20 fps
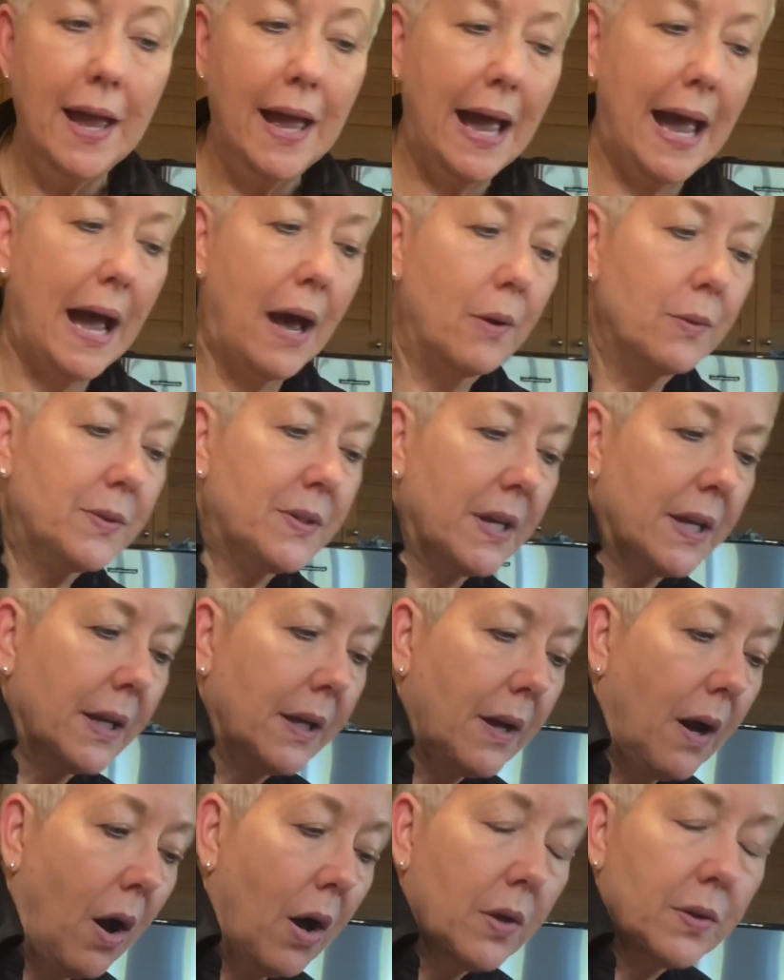
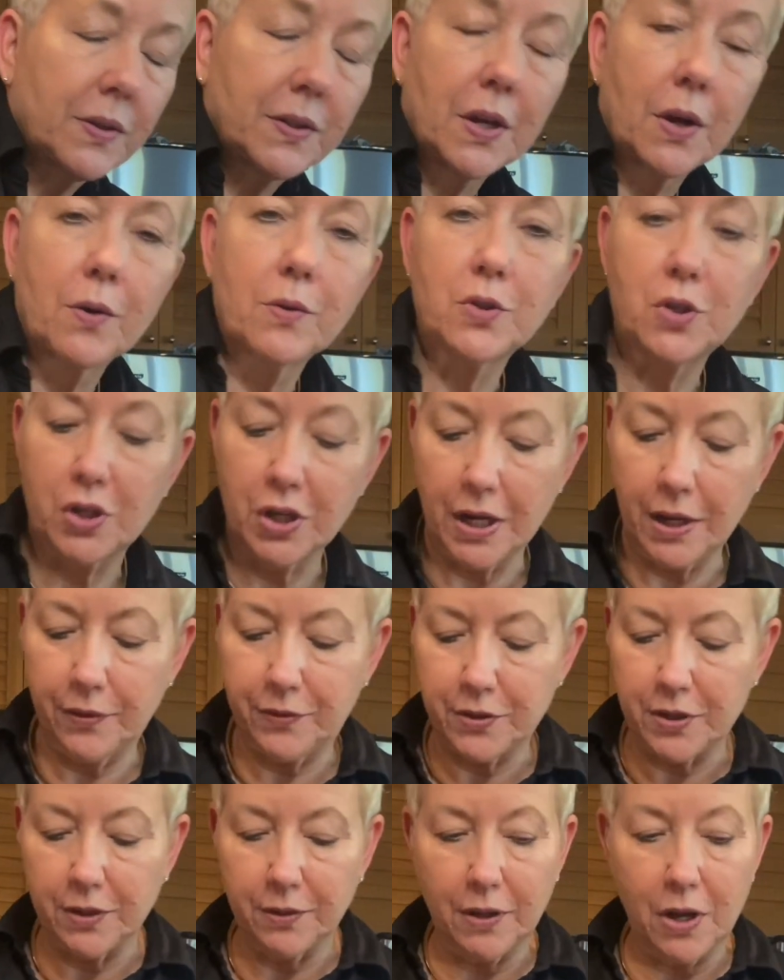housing also
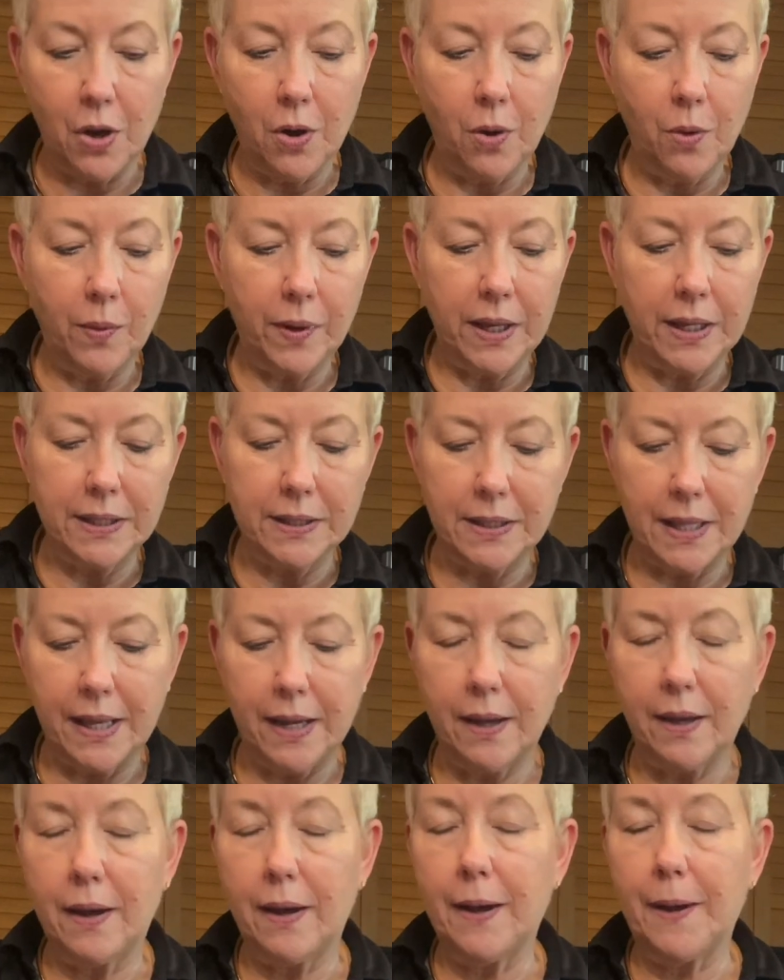sheath to go in
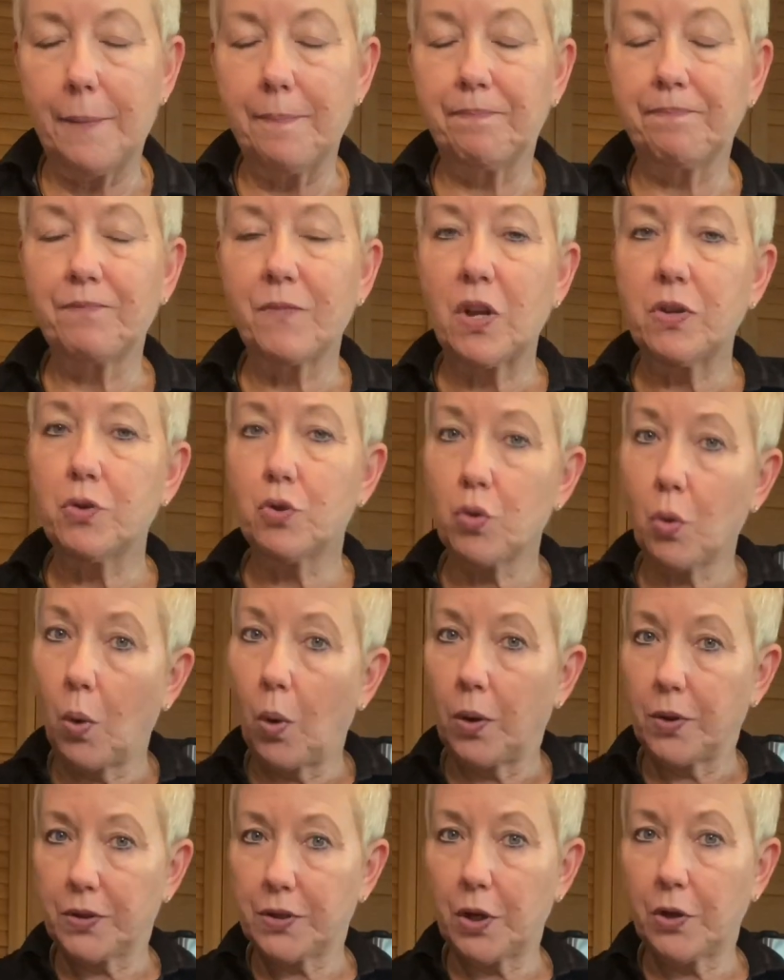the
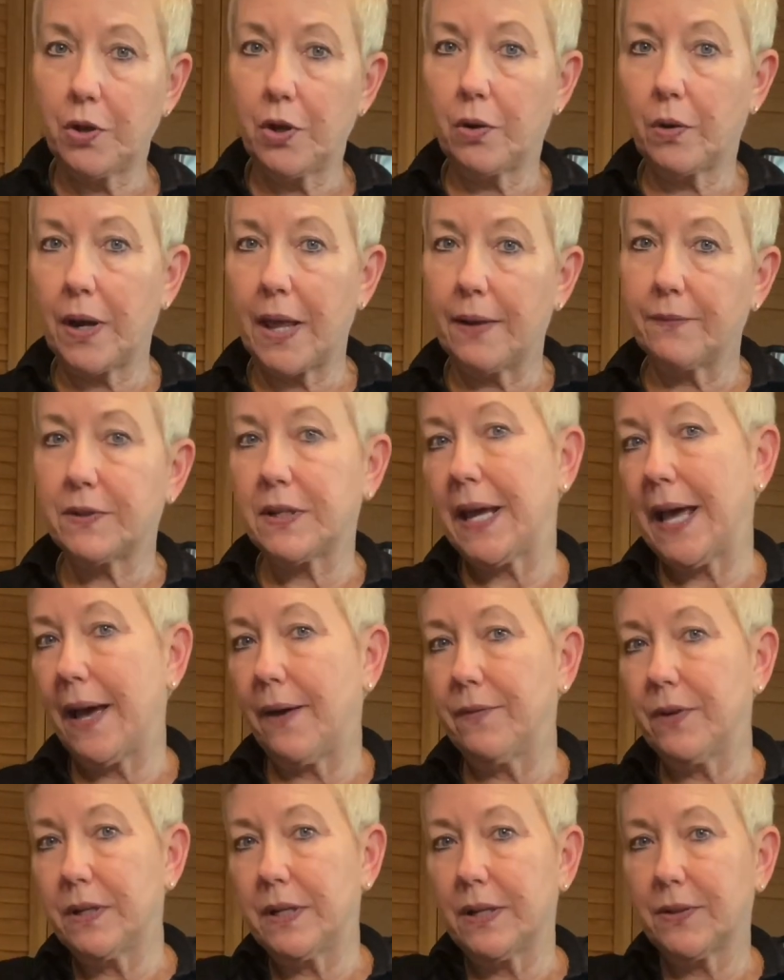drawer, so you don't have to
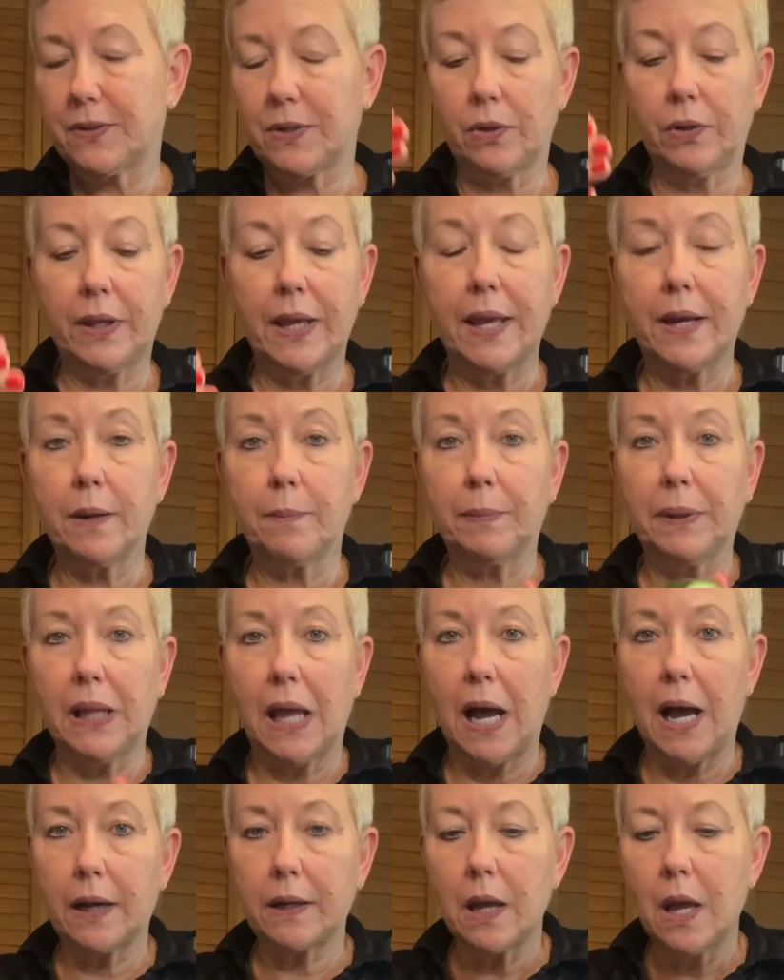have it necessarily in a
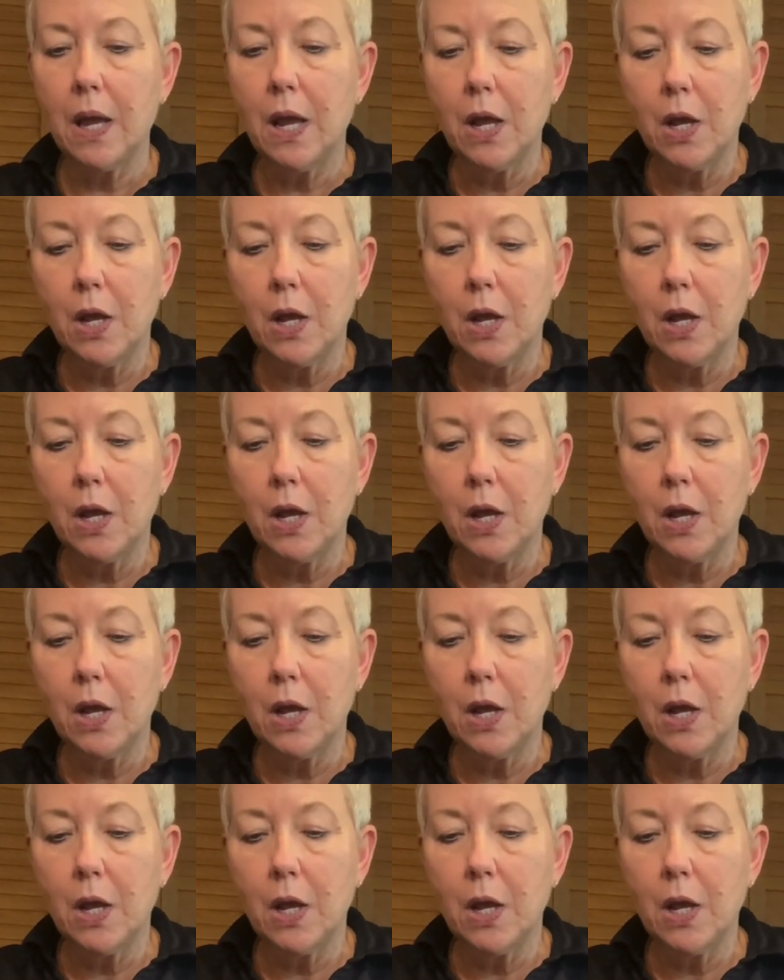block.